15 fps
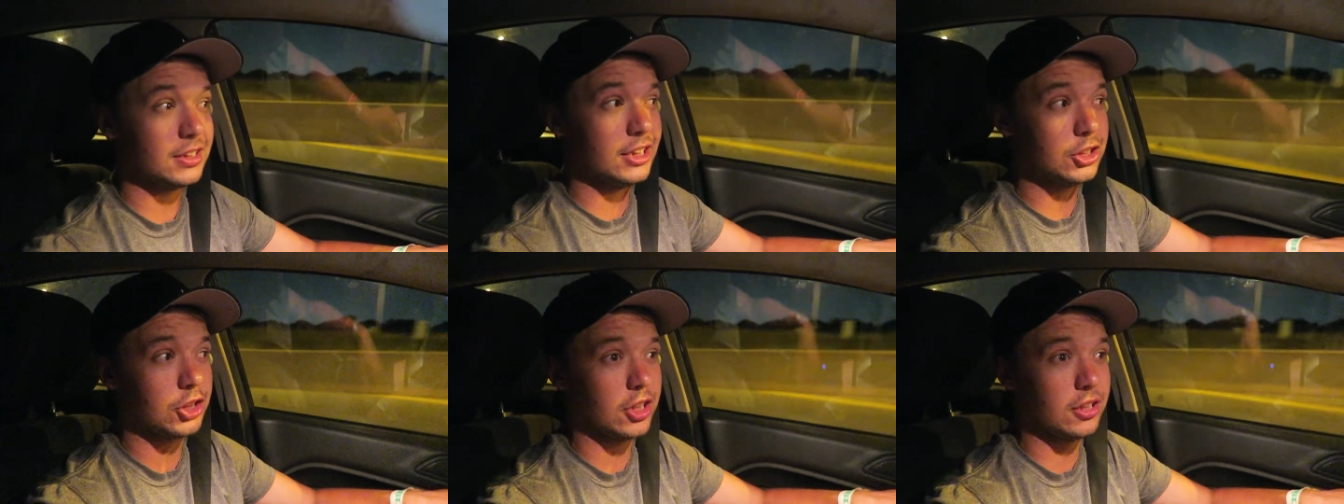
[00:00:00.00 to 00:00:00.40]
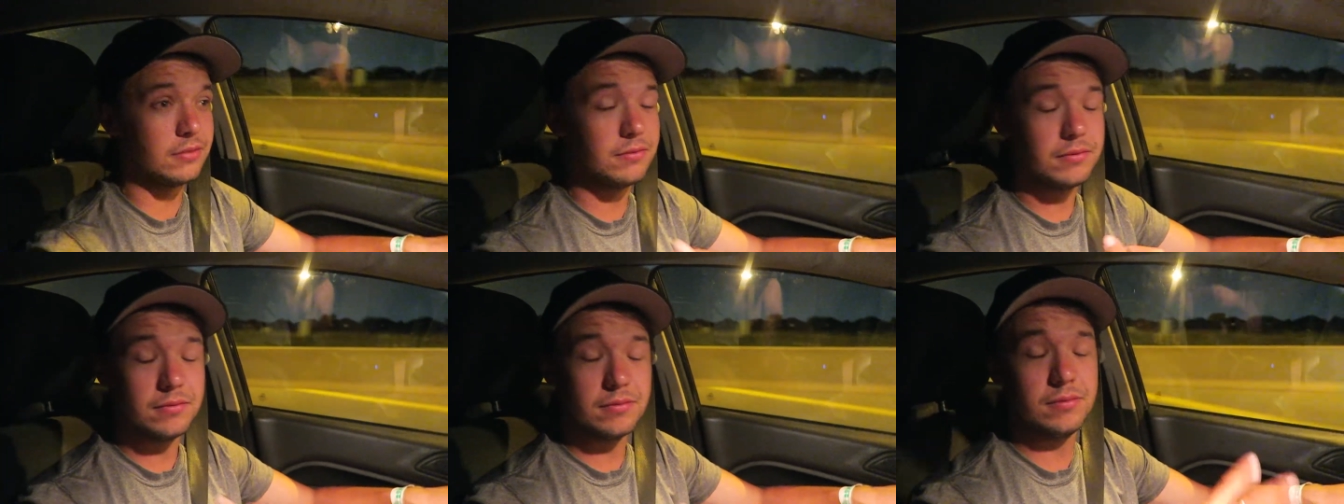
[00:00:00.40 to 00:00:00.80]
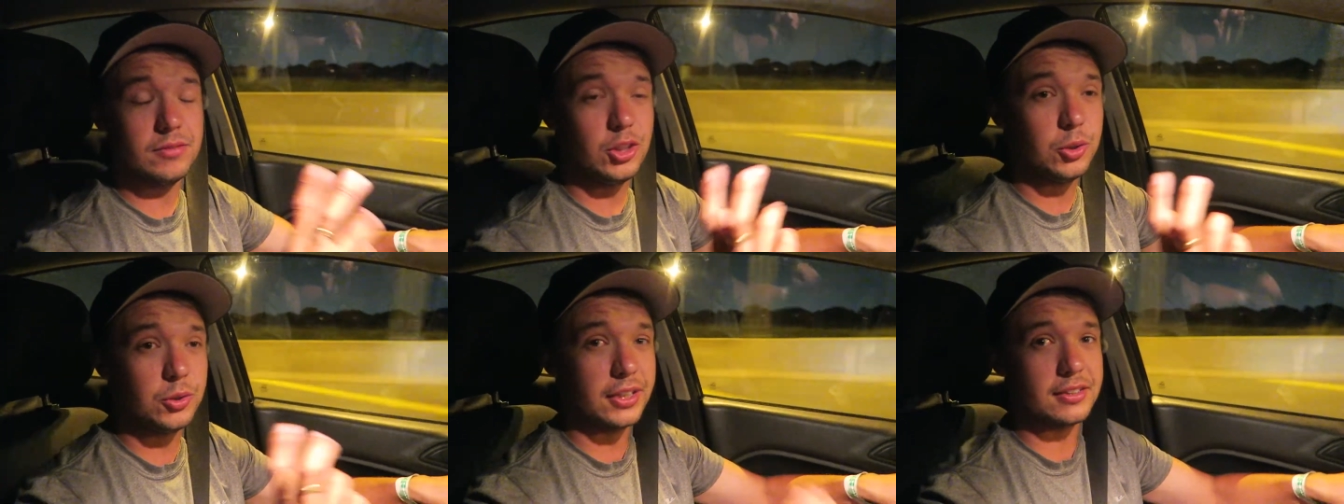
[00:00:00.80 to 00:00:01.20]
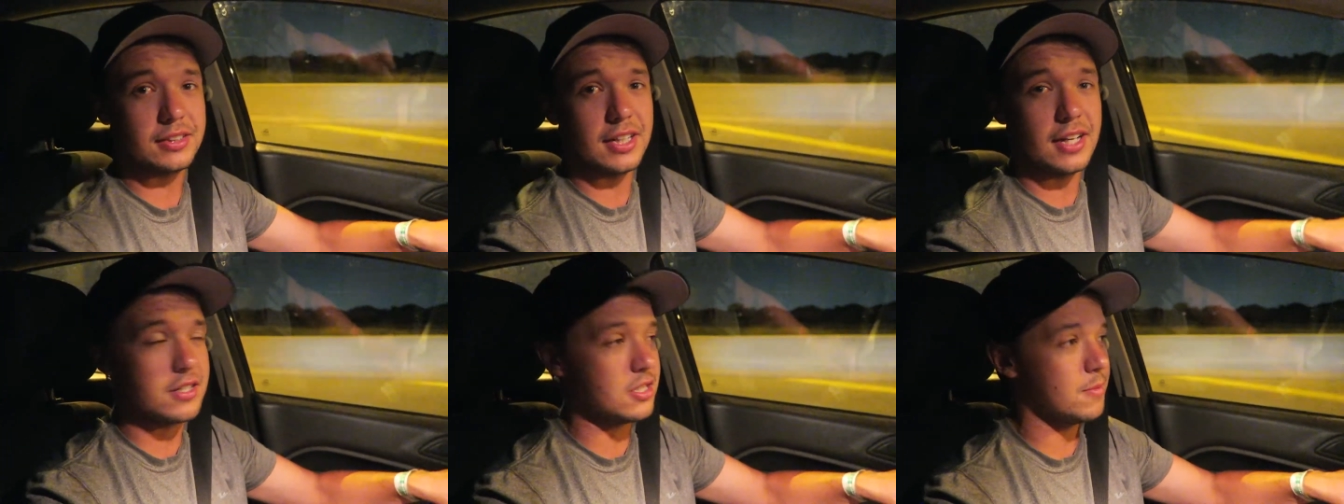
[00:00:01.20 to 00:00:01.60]
t-shirt, you can
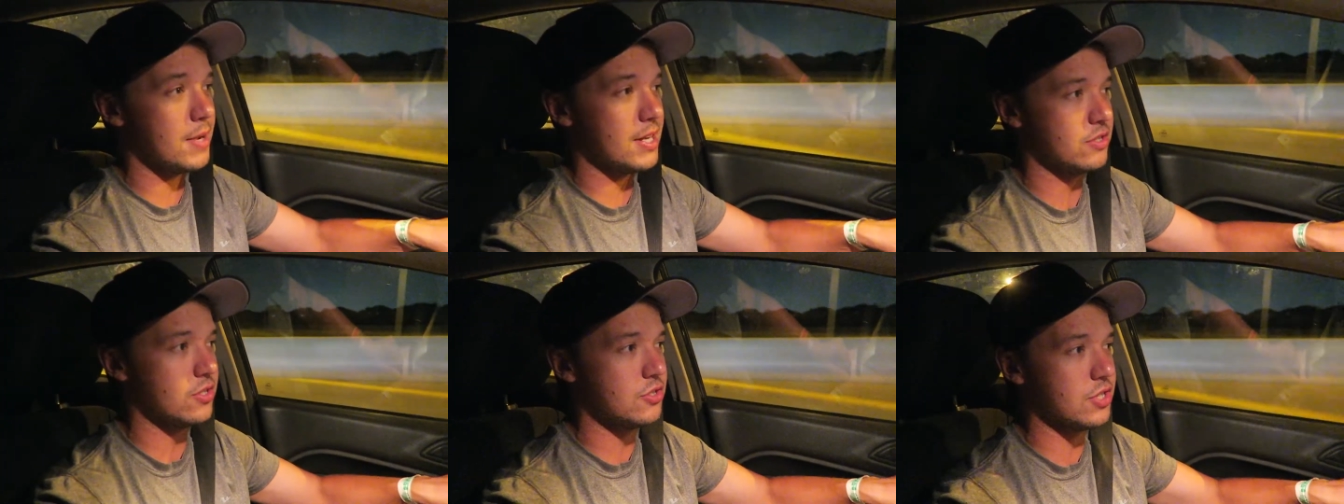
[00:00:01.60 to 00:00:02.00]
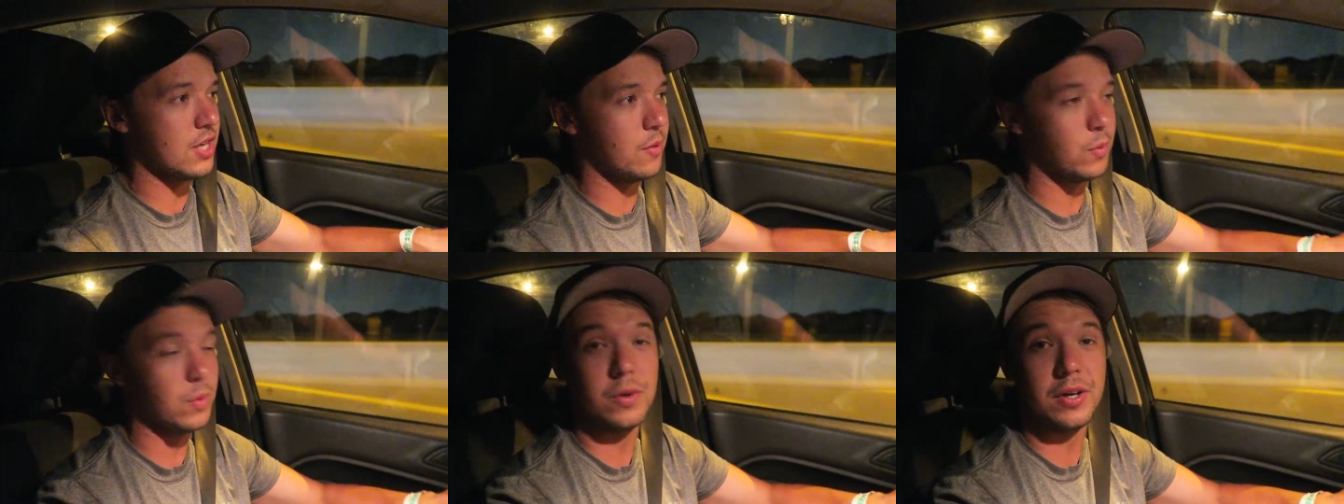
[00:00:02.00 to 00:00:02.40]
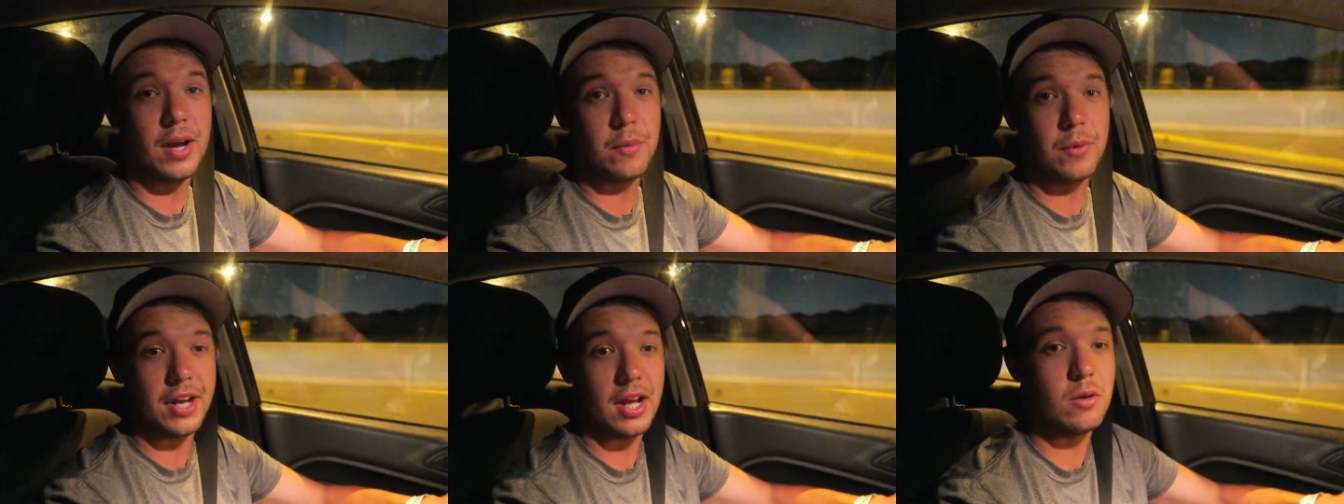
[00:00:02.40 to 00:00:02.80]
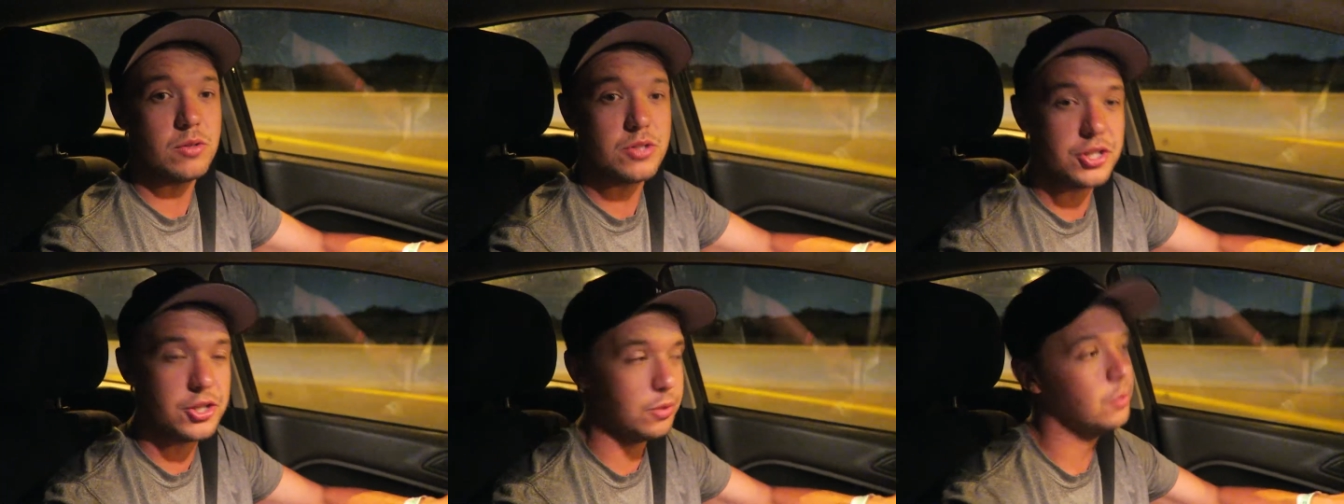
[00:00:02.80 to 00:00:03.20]
send us a message and we will get one
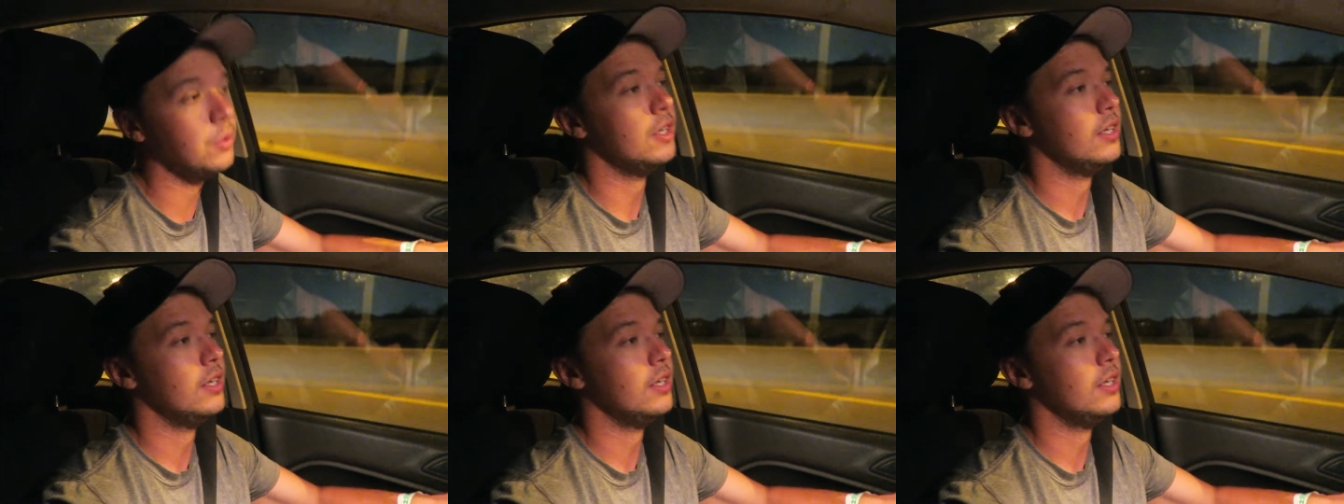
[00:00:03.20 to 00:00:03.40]
out to you.